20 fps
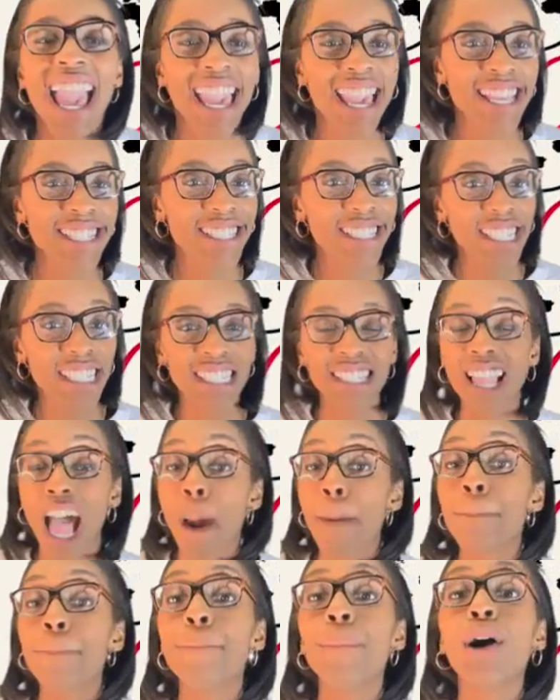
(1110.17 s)
It does
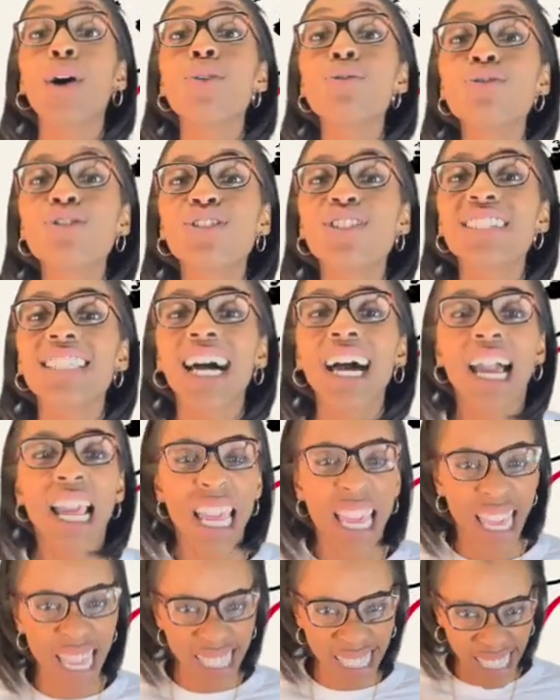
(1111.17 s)
not boast.
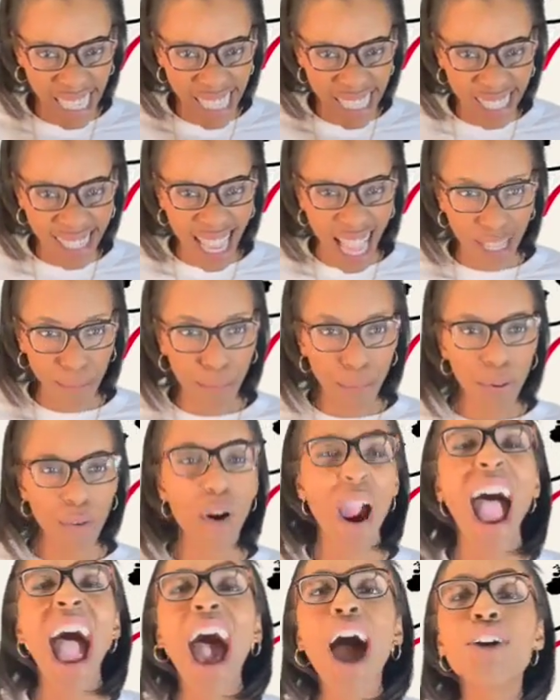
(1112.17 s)
It is not
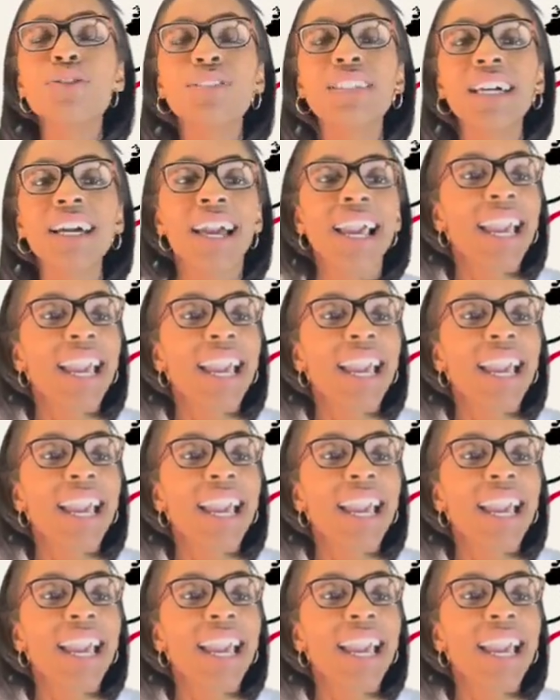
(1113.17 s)
proud.